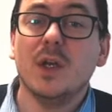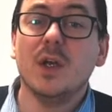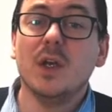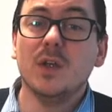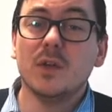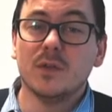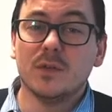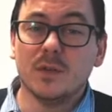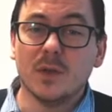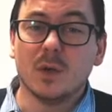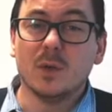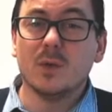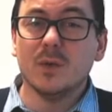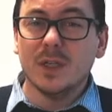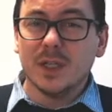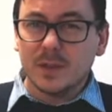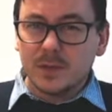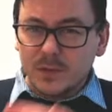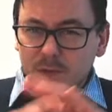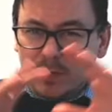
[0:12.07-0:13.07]
So
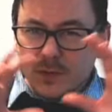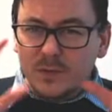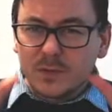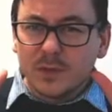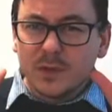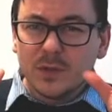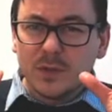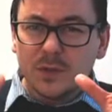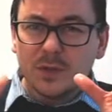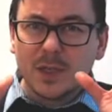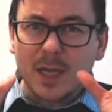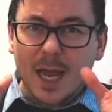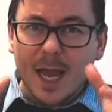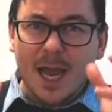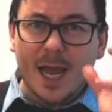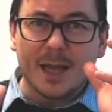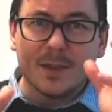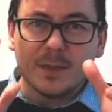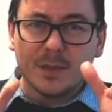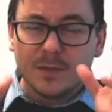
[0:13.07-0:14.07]
let's just look
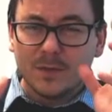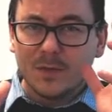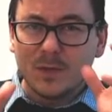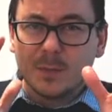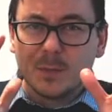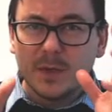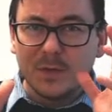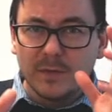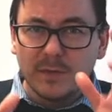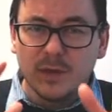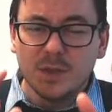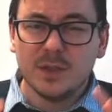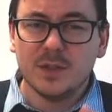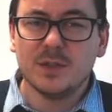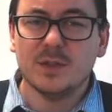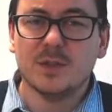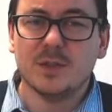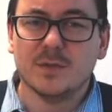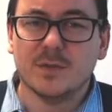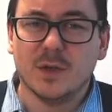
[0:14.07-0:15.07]
at some
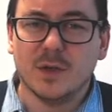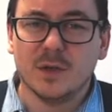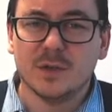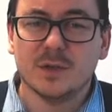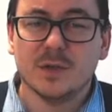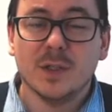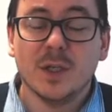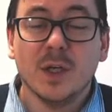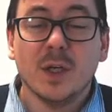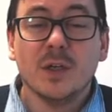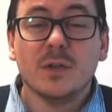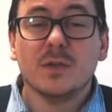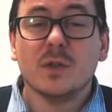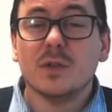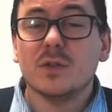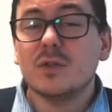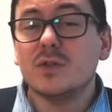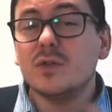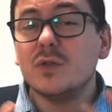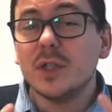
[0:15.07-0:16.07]
definitions first. So a
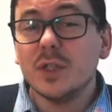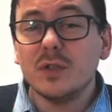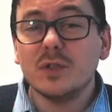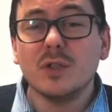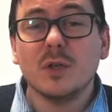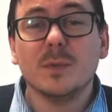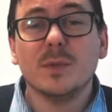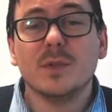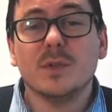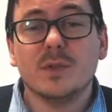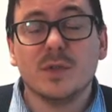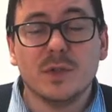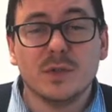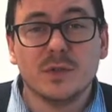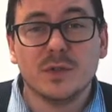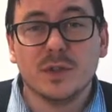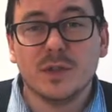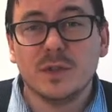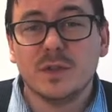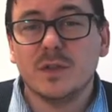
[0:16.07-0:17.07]
strict dominance
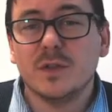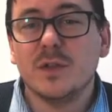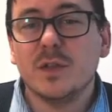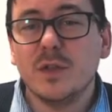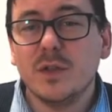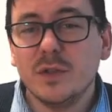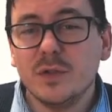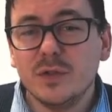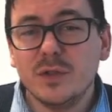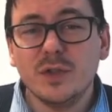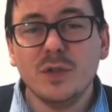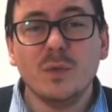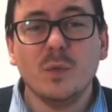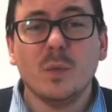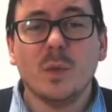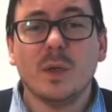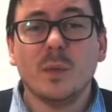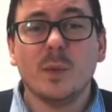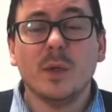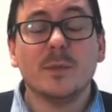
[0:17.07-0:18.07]
solution is a solution
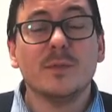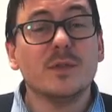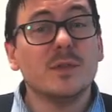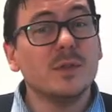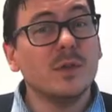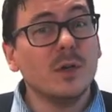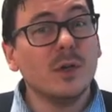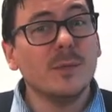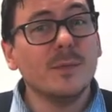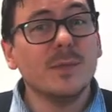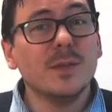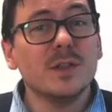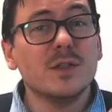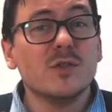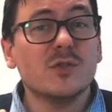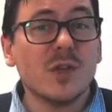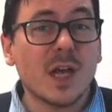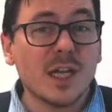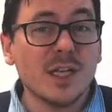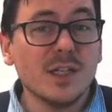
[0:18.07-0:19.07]
where we observe the
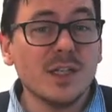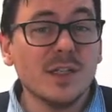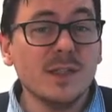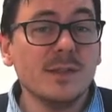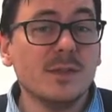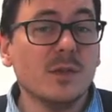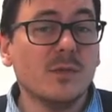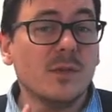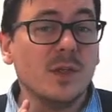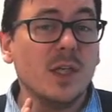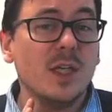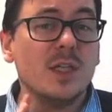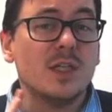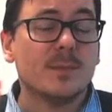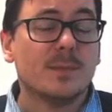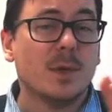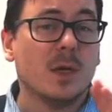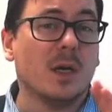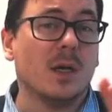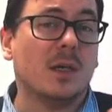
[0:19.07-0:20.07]
strategies of each
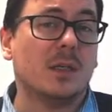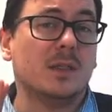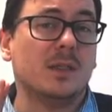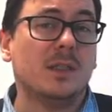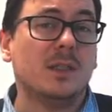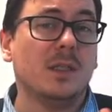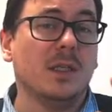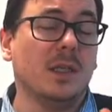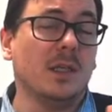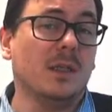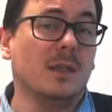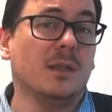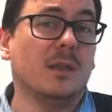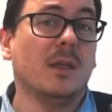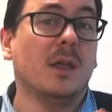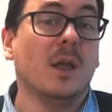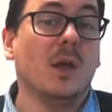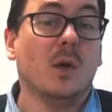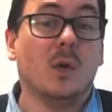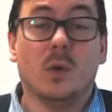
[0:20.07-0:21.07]
party in
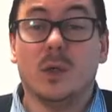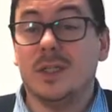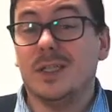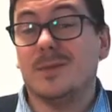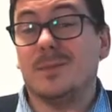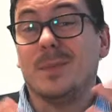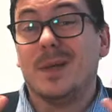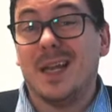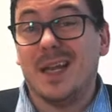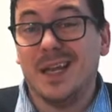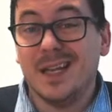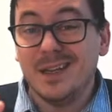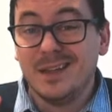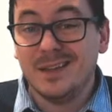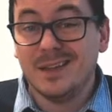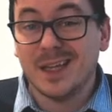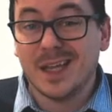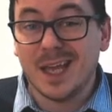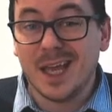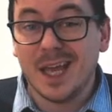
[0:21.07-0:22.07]
or each player in
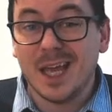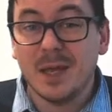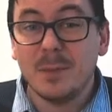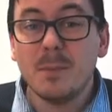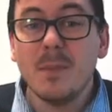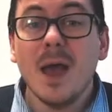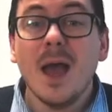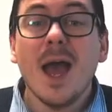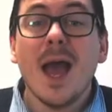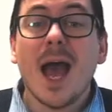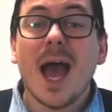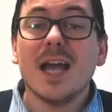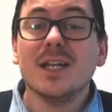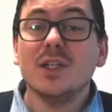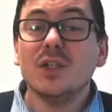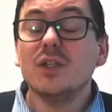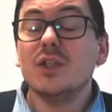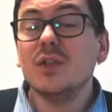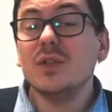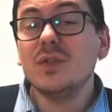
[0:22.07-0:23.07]
the game and
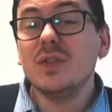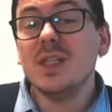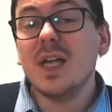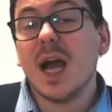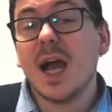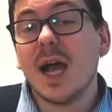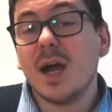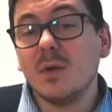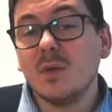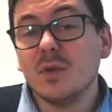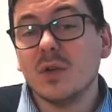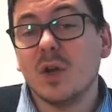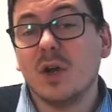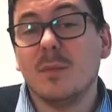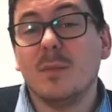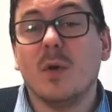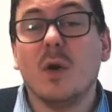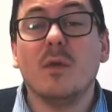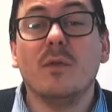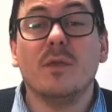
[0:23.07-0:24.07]
deduce the
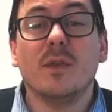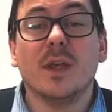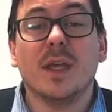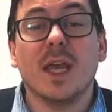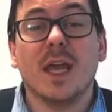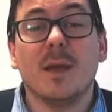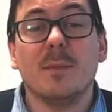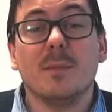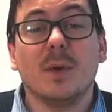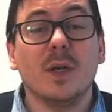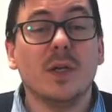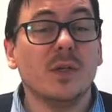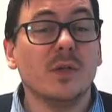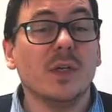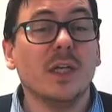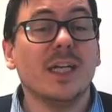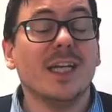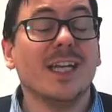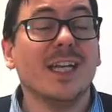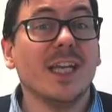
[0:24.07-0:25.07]
outcome of the game by
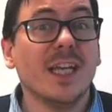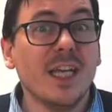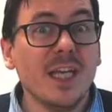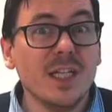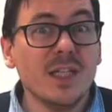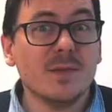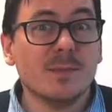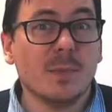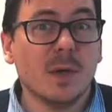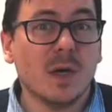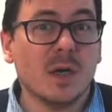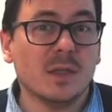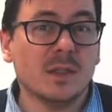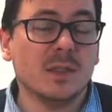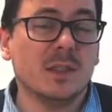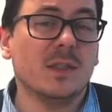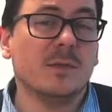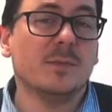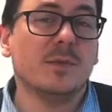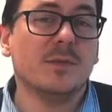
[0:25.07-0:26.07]
looking at each
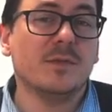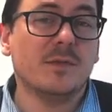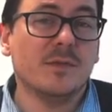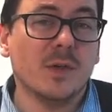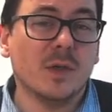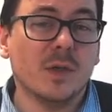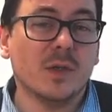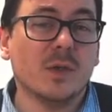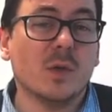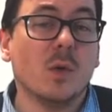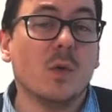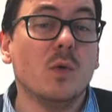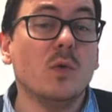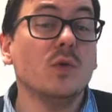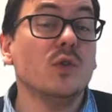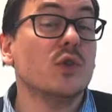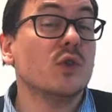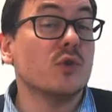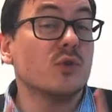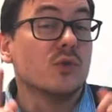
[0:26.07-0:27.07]
party's preferred or
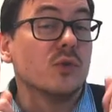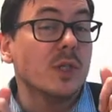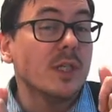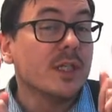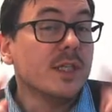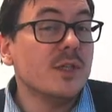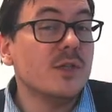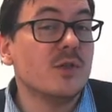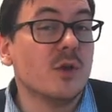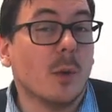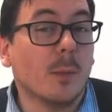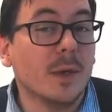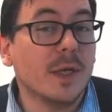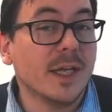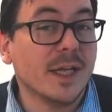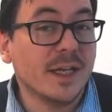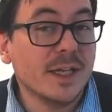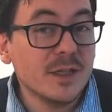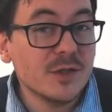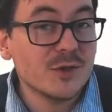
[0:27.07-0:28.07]
strictly
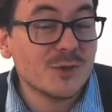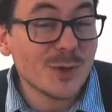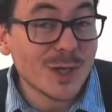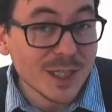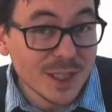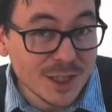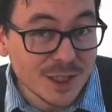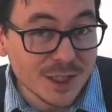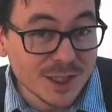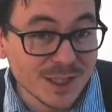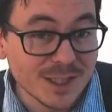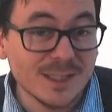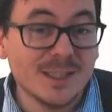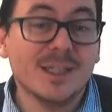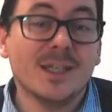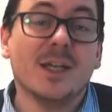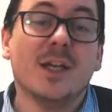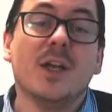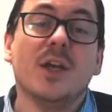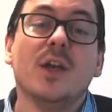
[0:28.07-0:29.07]
dominating strategy.
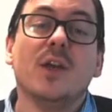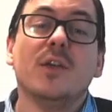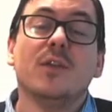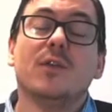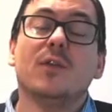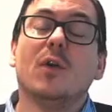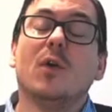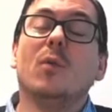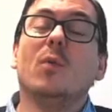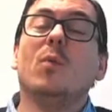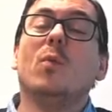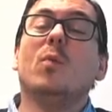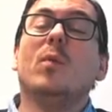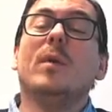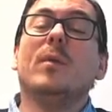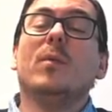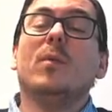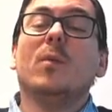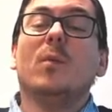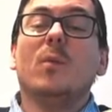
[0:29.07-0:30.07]
So
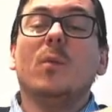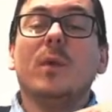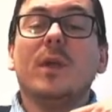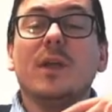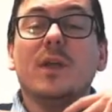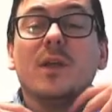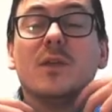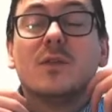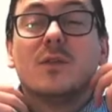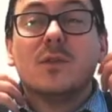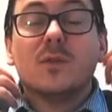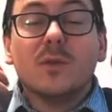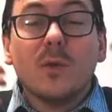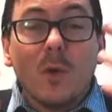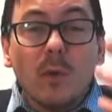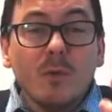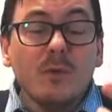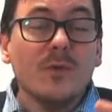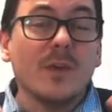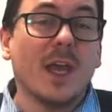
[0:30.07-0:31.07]
when we
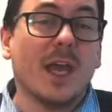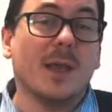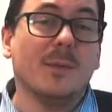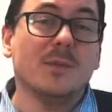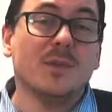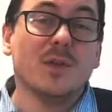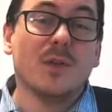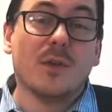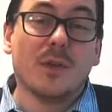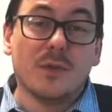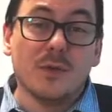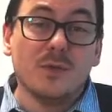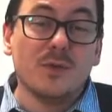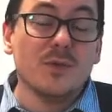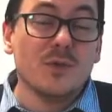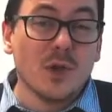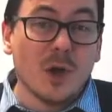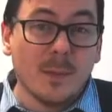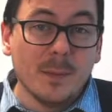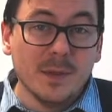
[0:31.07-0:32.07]
solve games through
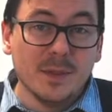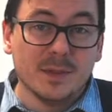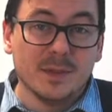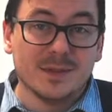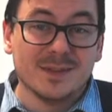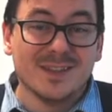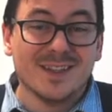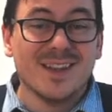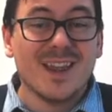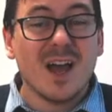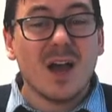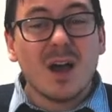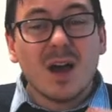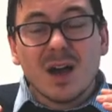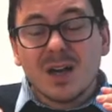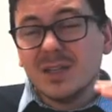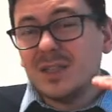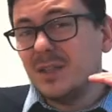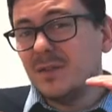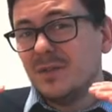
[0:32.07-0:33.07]
dominance, there
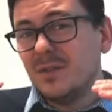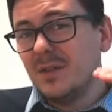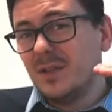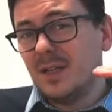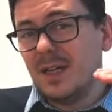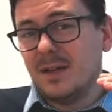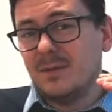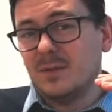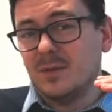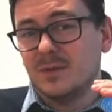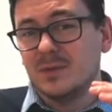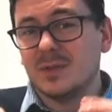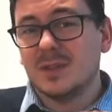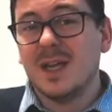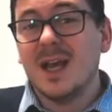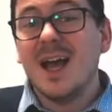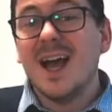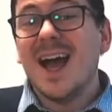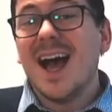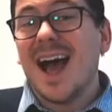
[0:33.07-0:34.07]
are different levels,
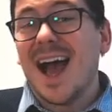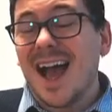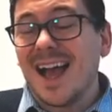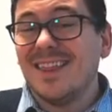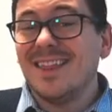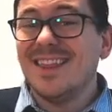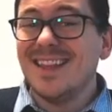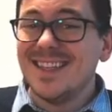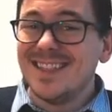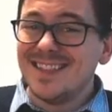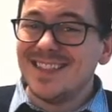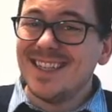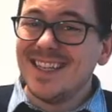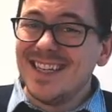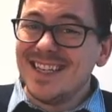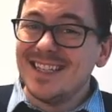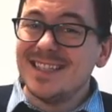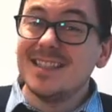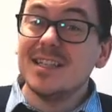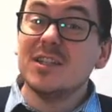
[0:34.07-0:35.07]
and this
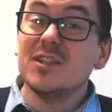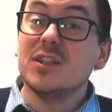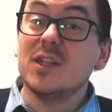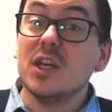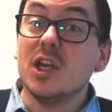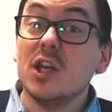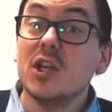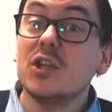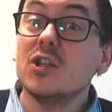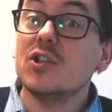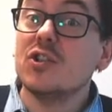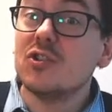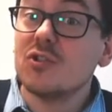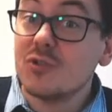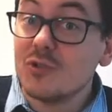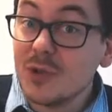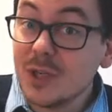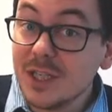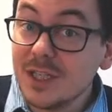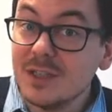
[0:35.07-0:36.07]
is the
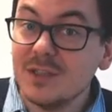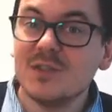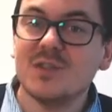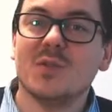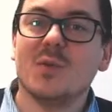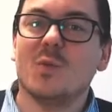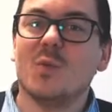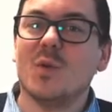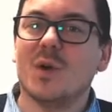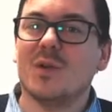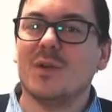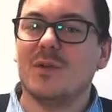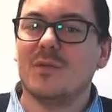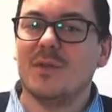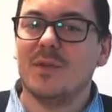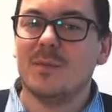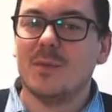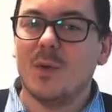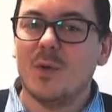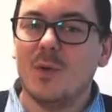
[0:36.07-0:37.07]
strictest one of
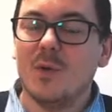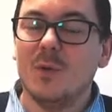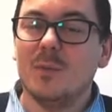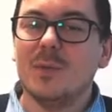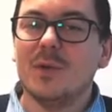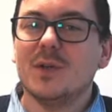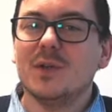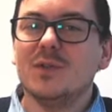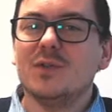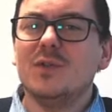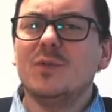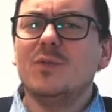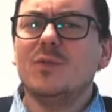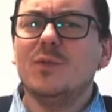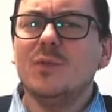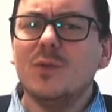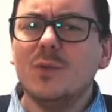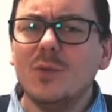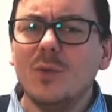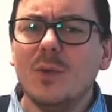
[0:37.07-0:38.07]
them all because the
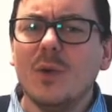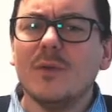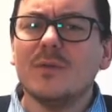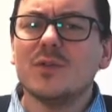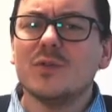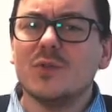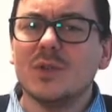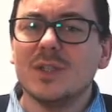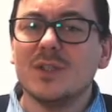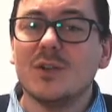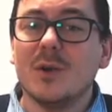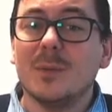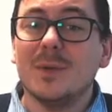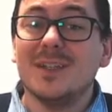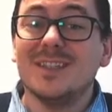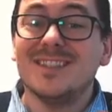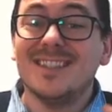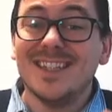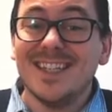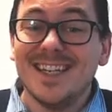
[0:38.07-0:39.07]
rule of strict
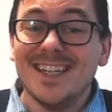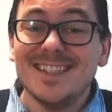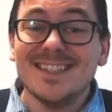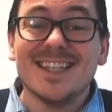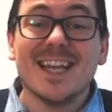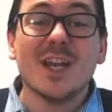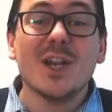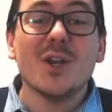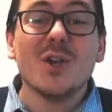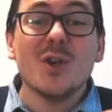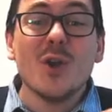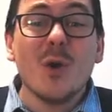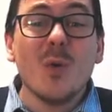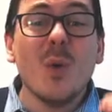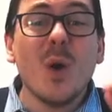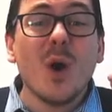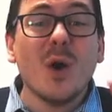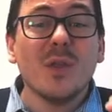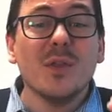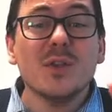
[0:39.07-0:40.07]
dominance is that no
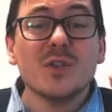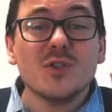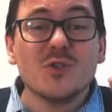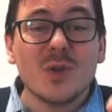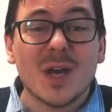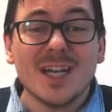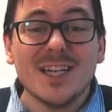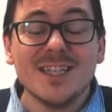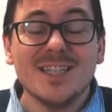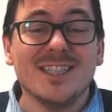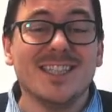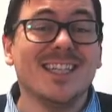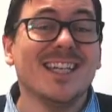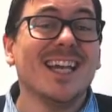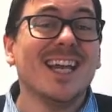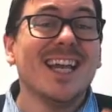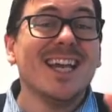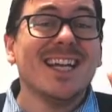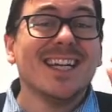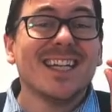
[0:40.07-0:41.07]
other strategy
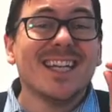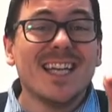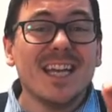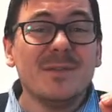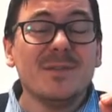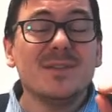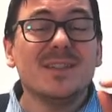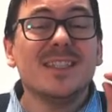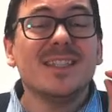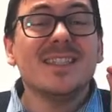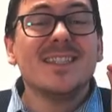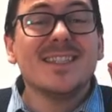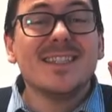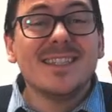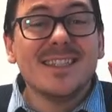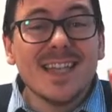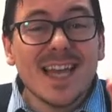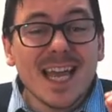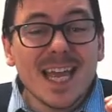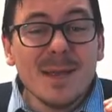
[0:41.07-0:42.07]
gives the
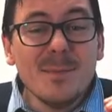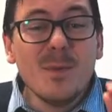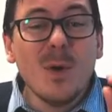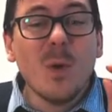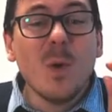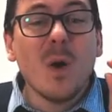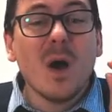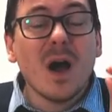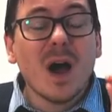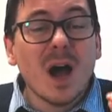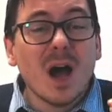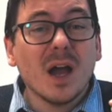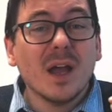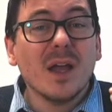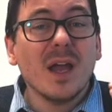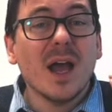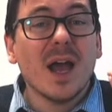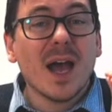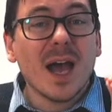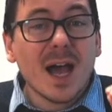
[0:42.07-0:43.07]
same or higher
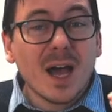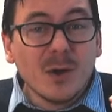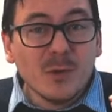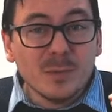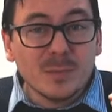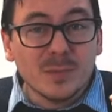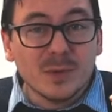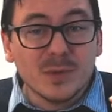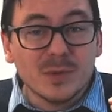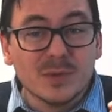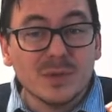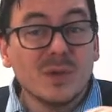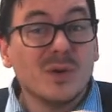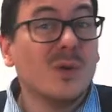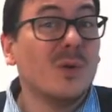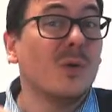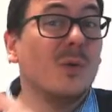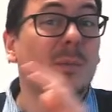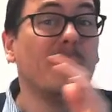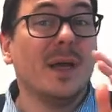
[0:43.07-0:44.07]
output
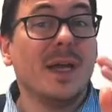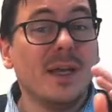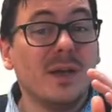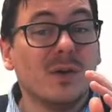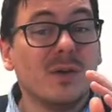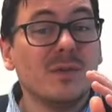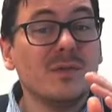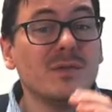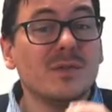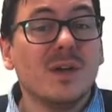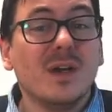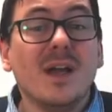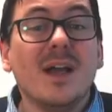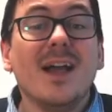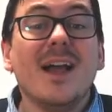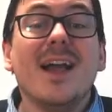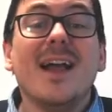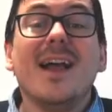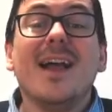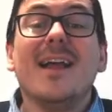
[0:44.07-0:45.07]
or payoff
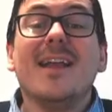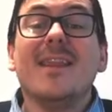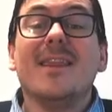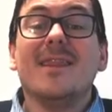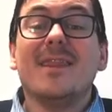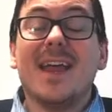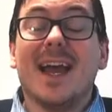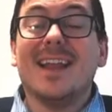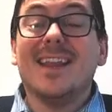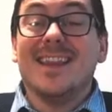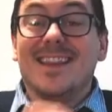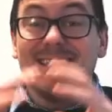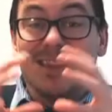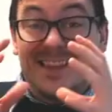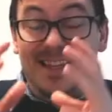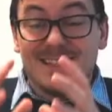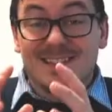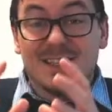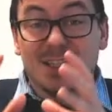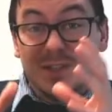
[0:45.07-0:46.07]
than
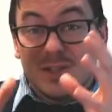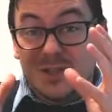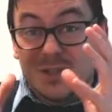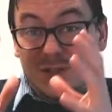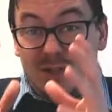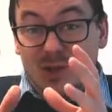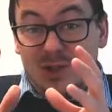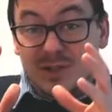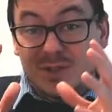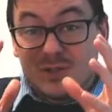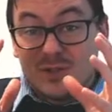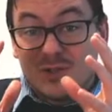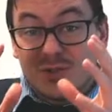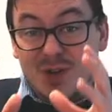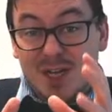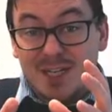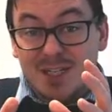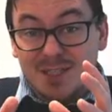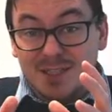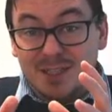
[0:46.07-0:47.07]
this certain
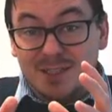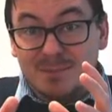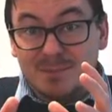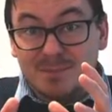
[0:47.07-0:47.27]
strategy.